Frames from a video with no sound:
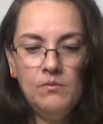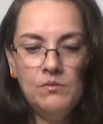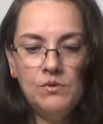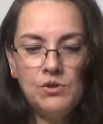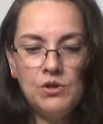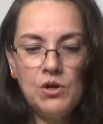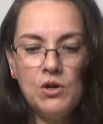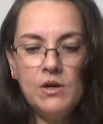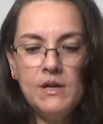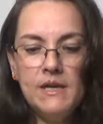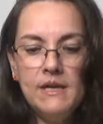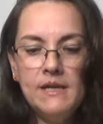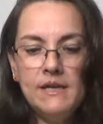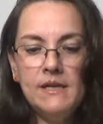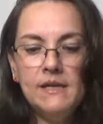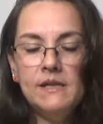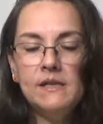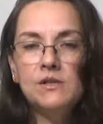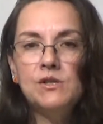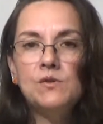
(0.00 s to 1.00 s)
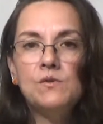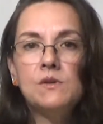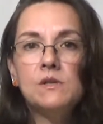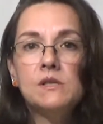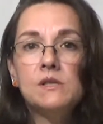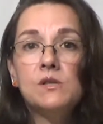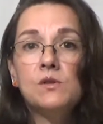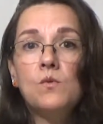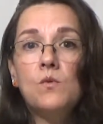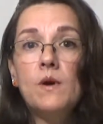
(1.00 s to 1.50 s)
turning it into a
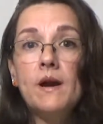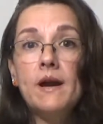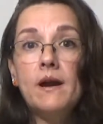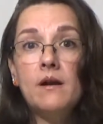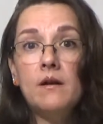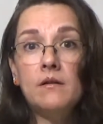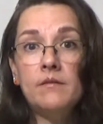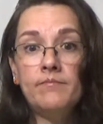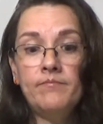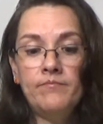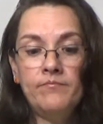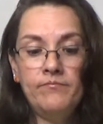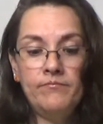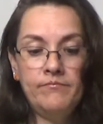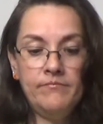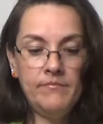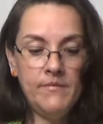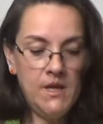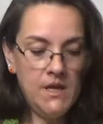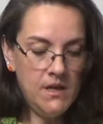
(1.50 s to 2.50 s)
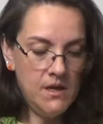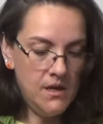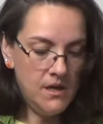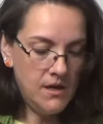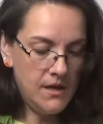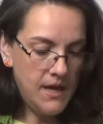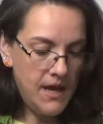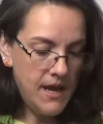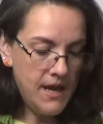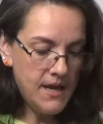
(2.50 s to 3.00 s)
square.
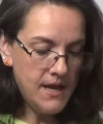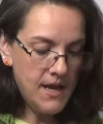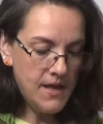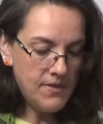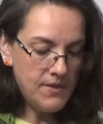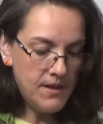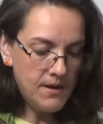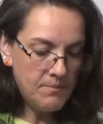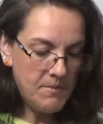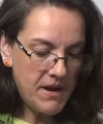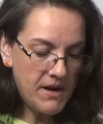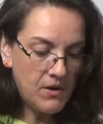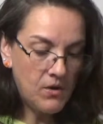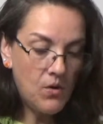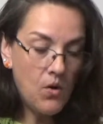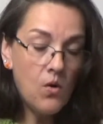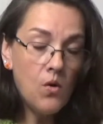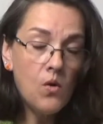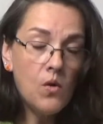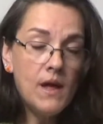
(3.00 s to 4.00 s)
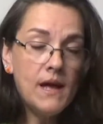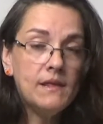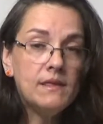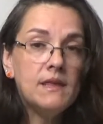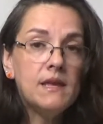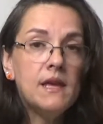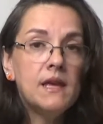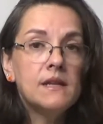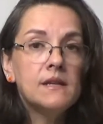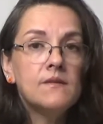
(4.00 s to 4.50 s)
Okay, and then my goal at
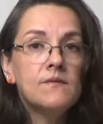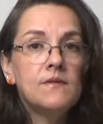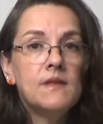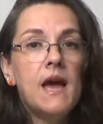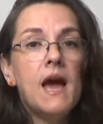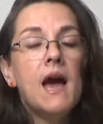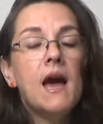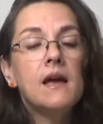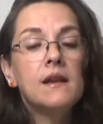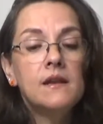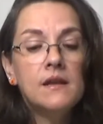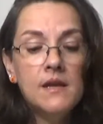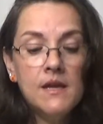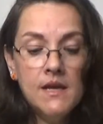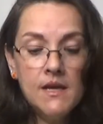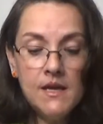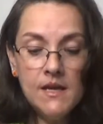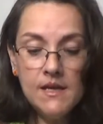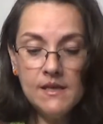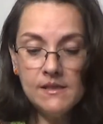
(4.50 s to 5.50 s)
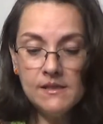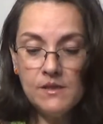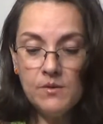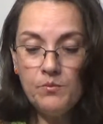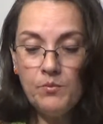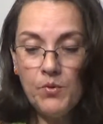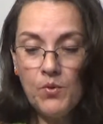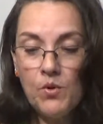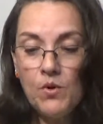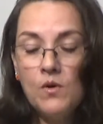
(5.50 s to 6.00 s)
the end of that is to
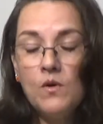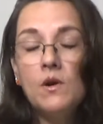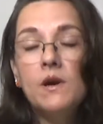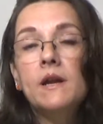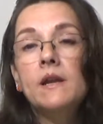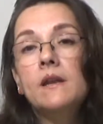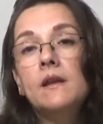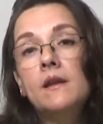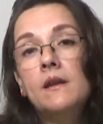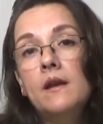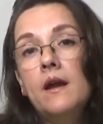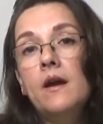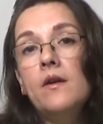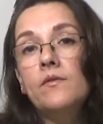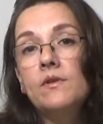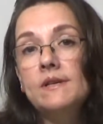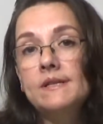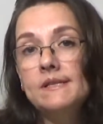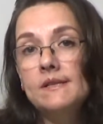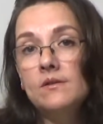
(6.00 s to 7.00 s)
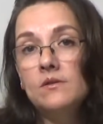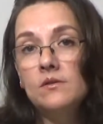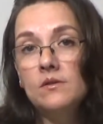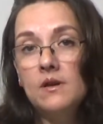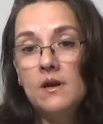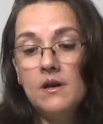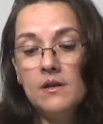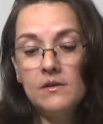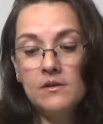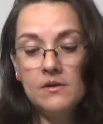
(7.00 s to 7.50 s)
border it in every single
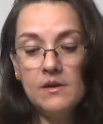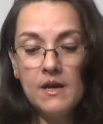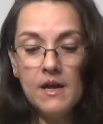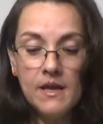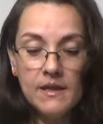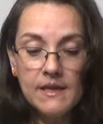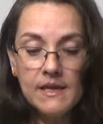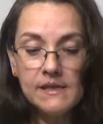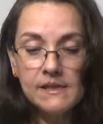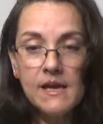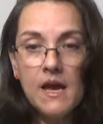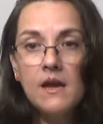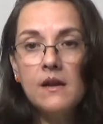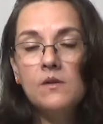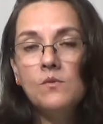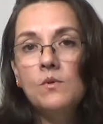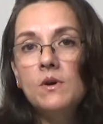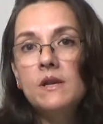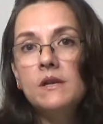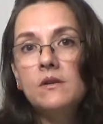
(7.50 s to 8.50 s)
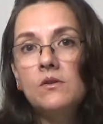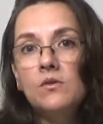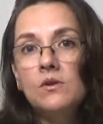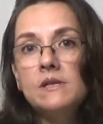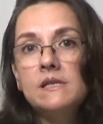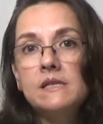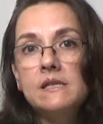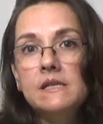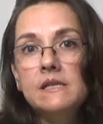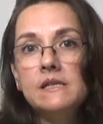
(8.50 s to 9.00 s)
color, and that's kind of what
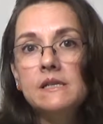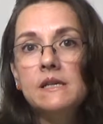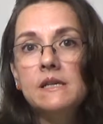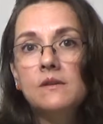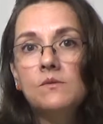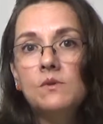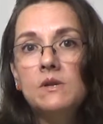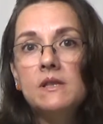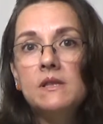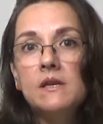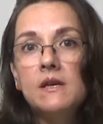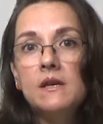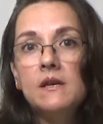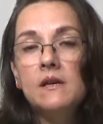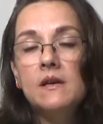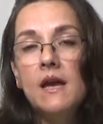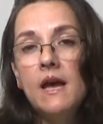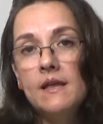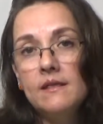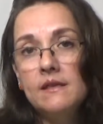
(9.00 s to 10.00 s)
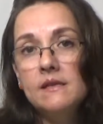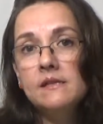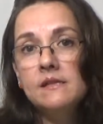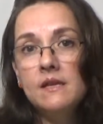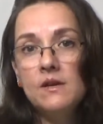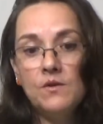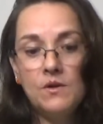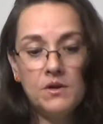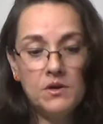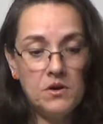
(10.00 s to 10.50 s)
Krista did with at the
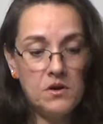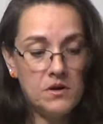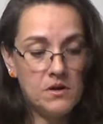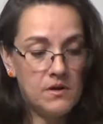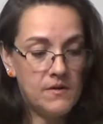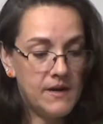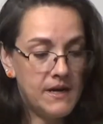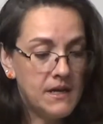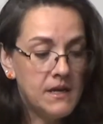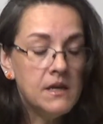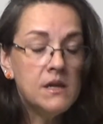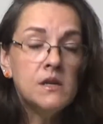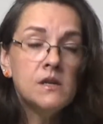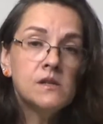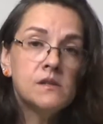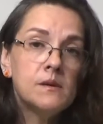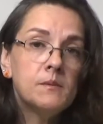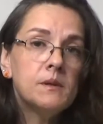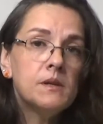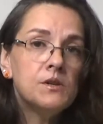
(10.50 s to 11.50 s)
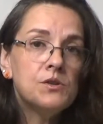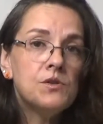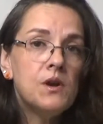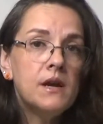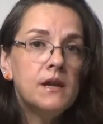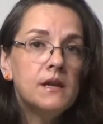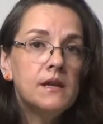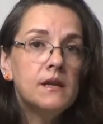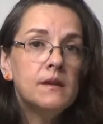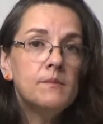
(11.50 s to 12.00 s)
Secret Yarnery. So I'm going to
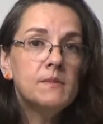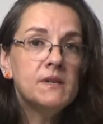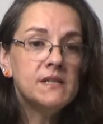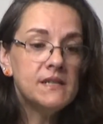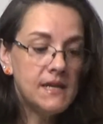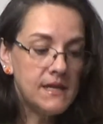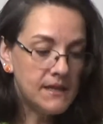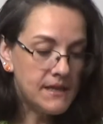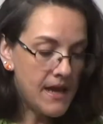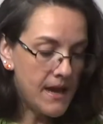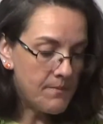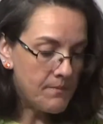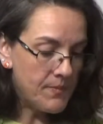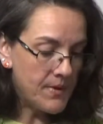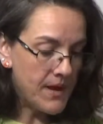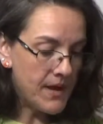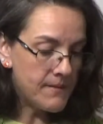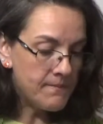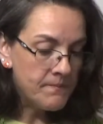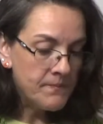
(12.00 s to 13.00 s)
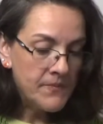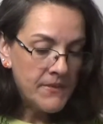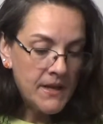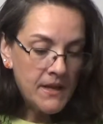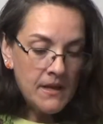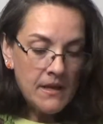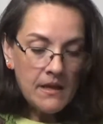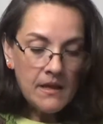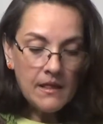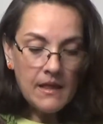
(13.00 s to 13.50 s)
try to imitate that, but
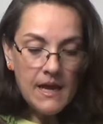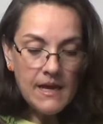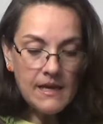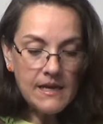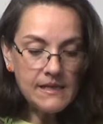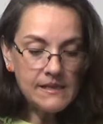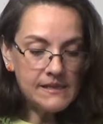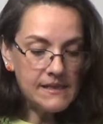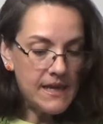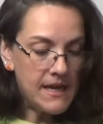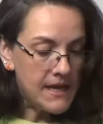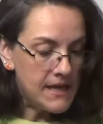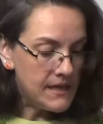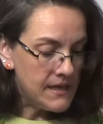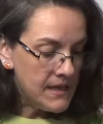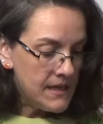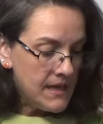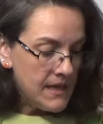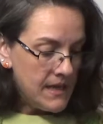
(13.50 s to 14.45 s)
like I said,